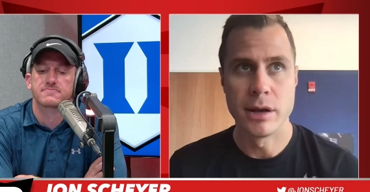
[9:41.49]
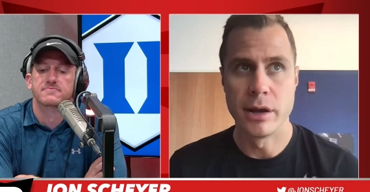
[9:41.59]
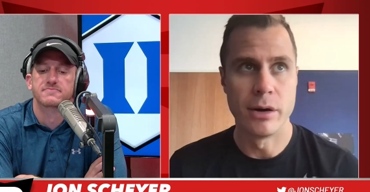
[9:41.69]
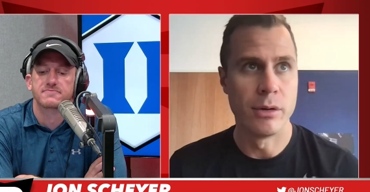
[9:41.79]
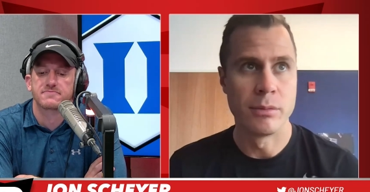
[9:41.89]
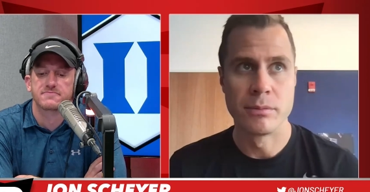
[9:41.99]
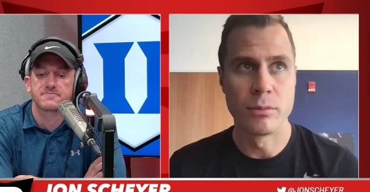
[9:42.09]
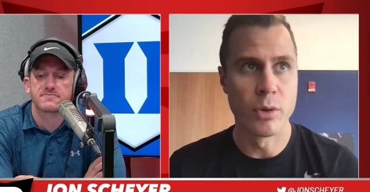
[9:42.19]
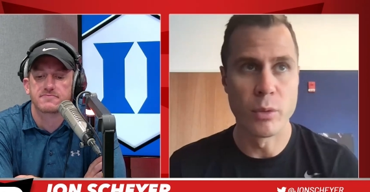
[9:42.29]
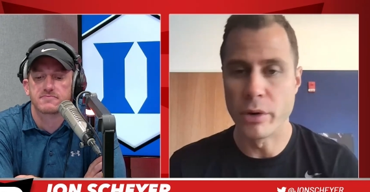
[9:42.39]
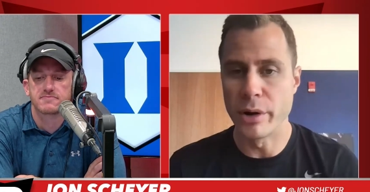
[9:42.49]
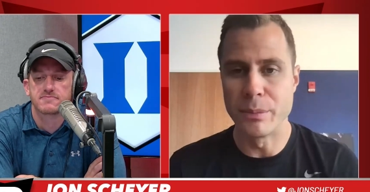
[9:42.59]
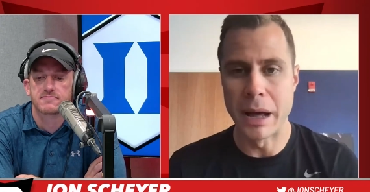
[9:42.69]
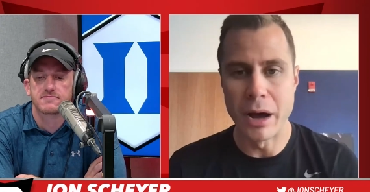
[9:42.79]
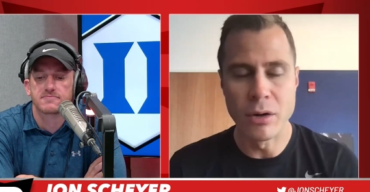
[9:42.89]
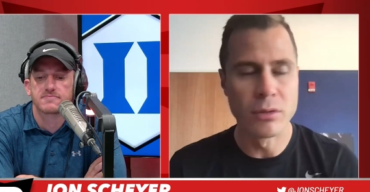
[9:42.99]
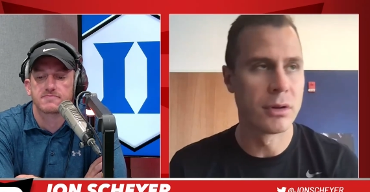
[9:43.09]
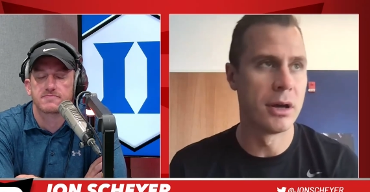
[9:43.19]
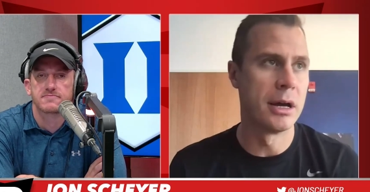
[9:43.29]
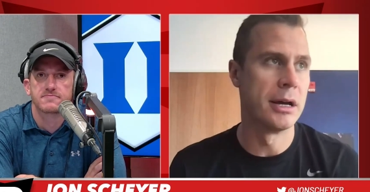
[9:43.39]
Speaker 1: You know what we're
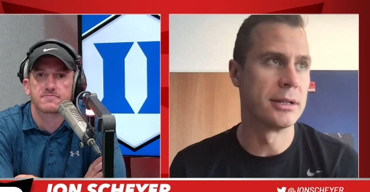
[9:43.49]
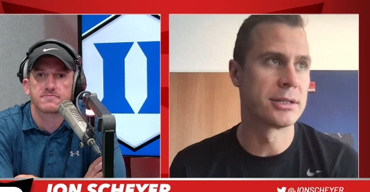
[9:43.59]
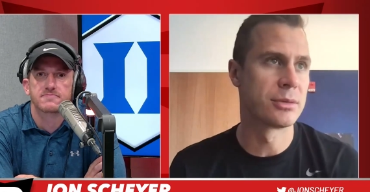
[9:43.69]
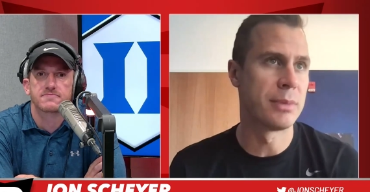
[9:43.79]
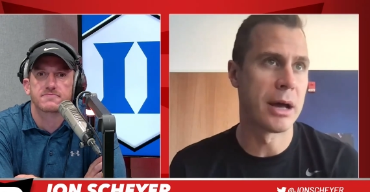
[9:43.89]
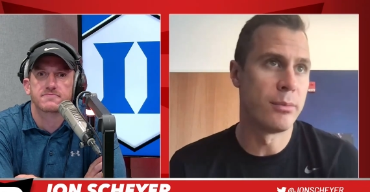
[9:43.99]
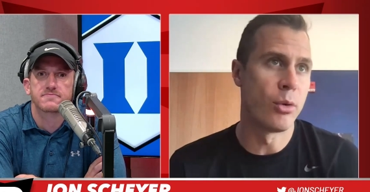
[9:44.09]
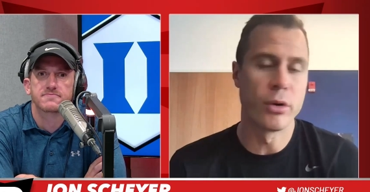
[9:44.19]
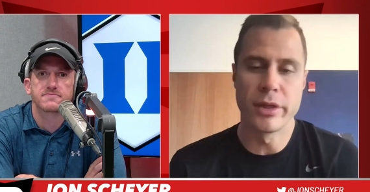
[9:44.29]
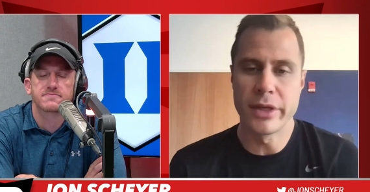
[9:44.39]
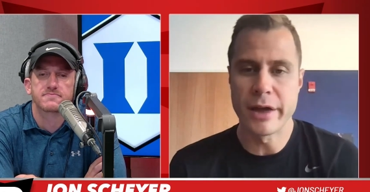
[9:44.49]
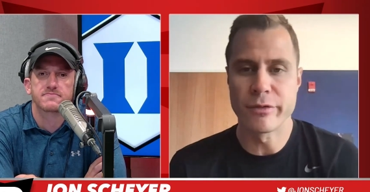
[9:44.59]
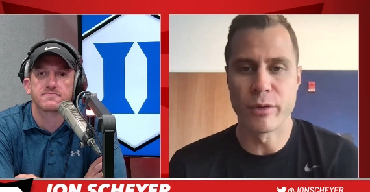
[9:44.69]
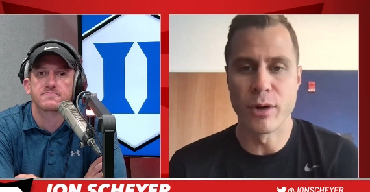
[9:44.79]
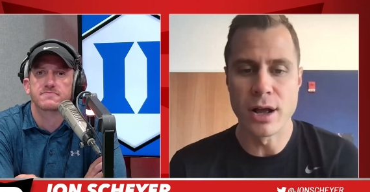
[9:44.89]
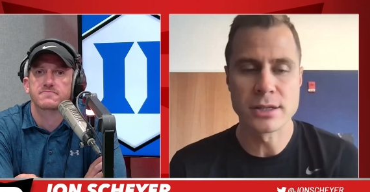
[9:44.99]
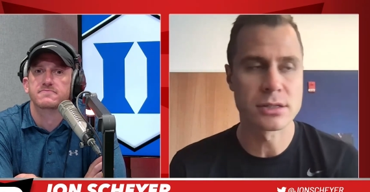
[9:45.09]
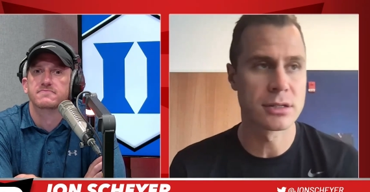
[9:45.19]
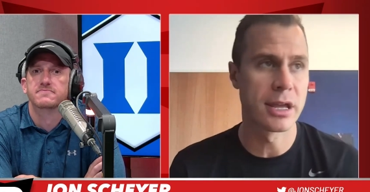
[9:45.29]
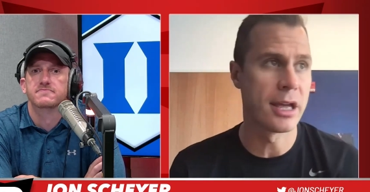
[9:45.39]
about. Uh, it's about more than that for
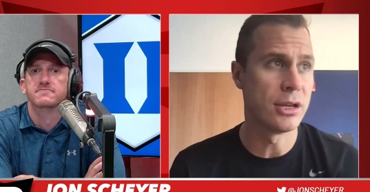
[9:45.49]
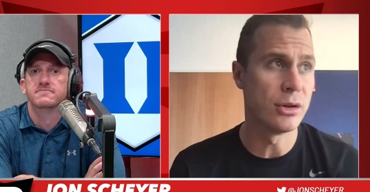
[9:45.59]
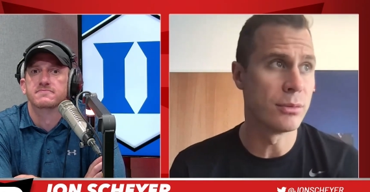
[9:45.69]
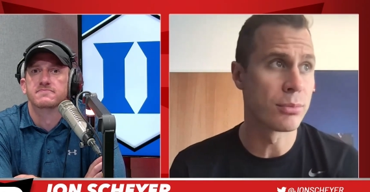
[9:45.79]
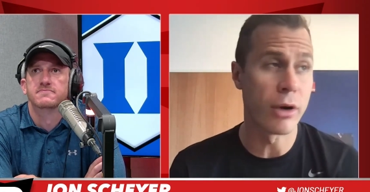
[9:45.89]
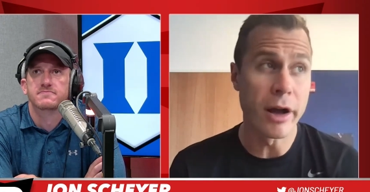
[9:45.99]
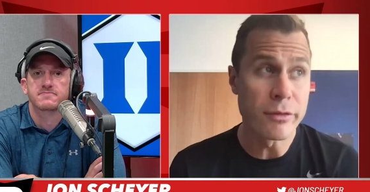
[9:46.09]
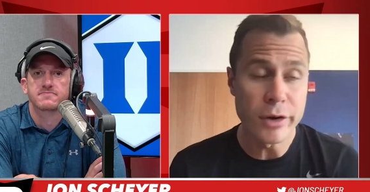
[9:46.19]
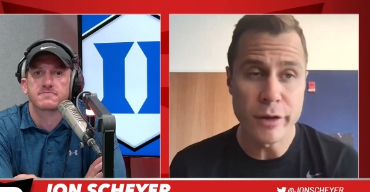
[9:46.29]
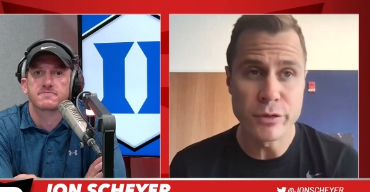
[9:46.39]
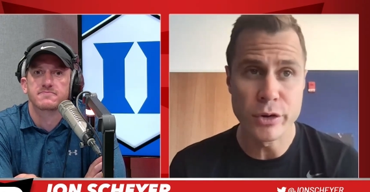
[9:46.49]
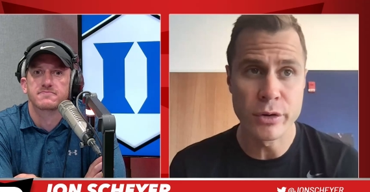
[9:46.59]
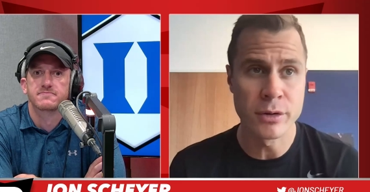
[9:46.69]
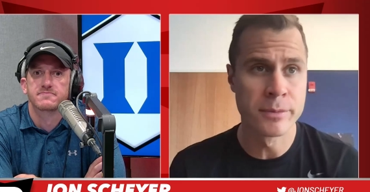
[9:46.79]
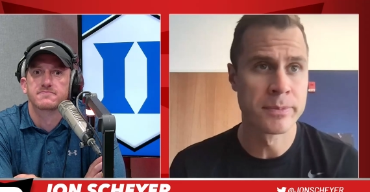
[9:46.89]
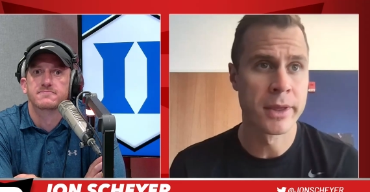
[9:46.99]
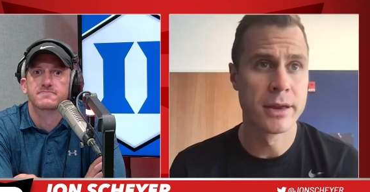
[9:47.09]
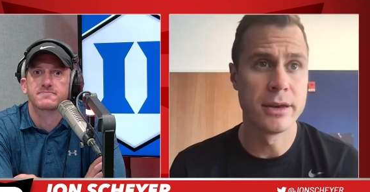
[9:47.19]
us. Can you profit off your